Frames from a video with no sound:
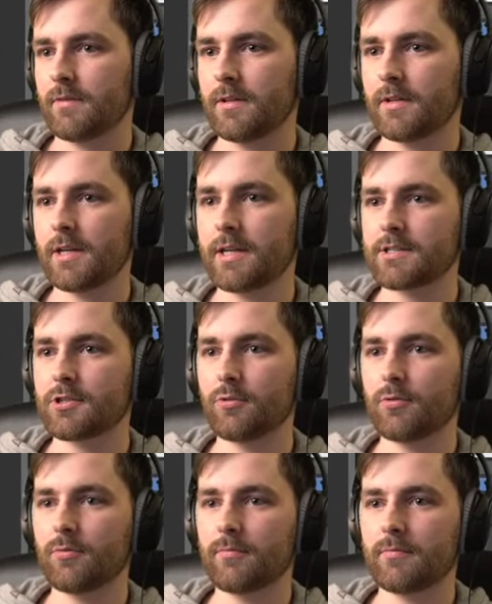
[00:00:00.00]
Yeah,
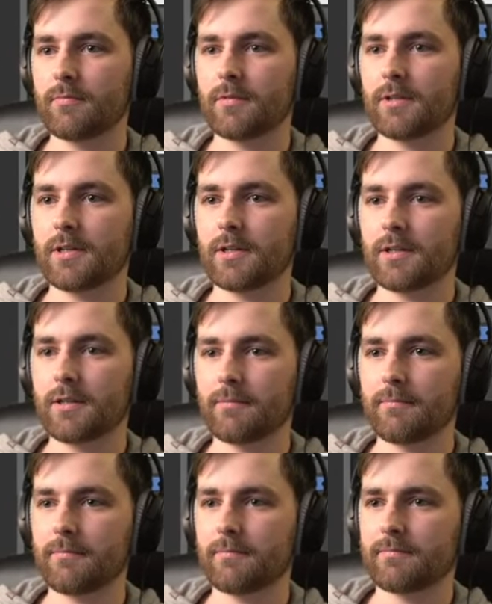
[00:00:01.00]
so
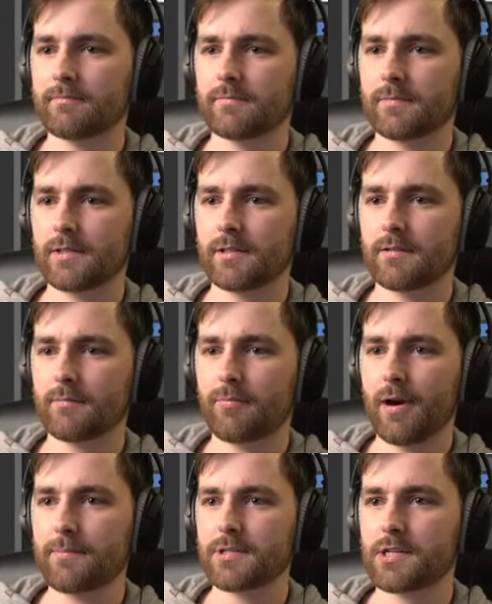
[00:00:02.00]
um,
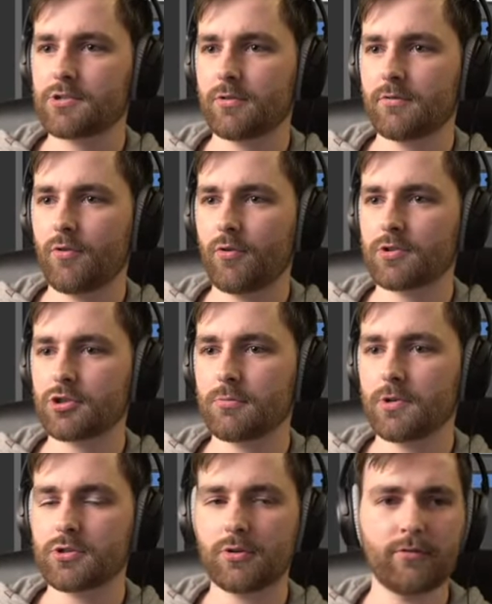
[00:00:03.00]
perhaps I shouldn't focus so
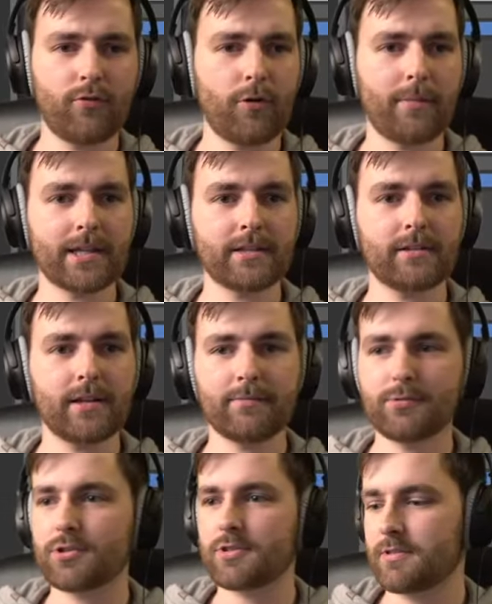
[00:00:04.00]
much on the format. I'm
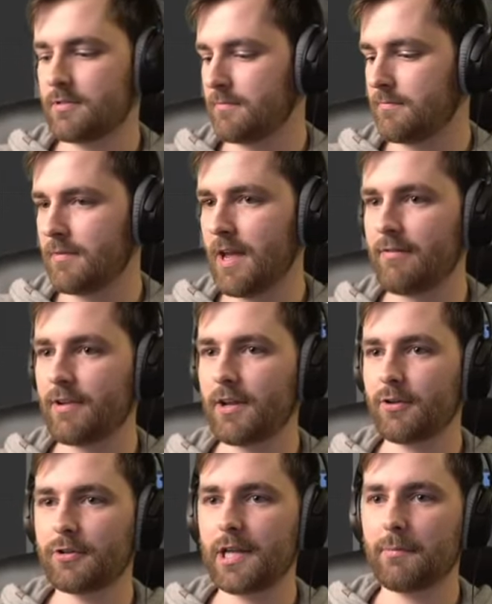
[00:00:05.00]
just having a
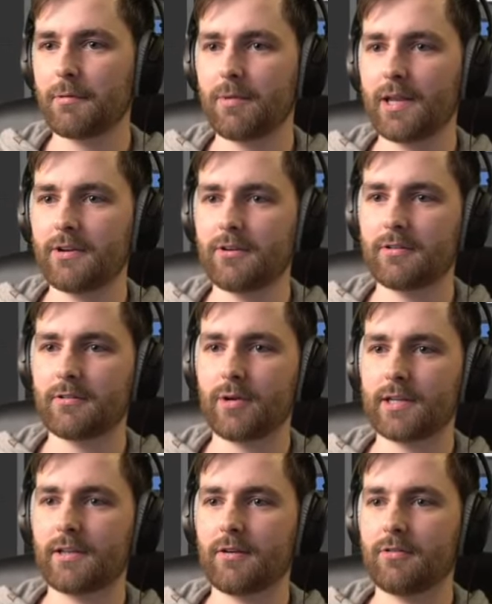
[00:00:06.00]
good time in Blender
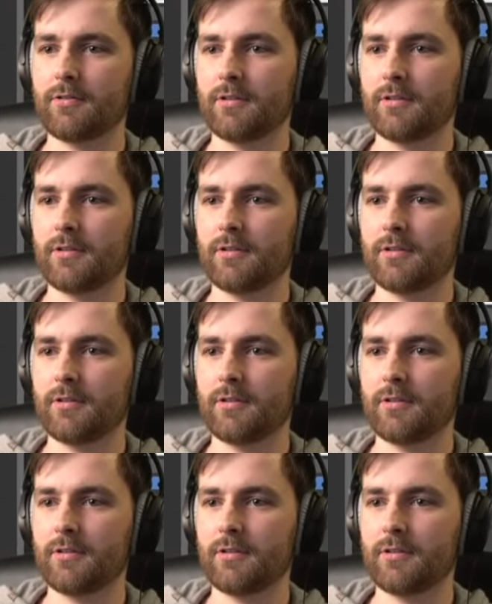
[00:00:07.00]
right now.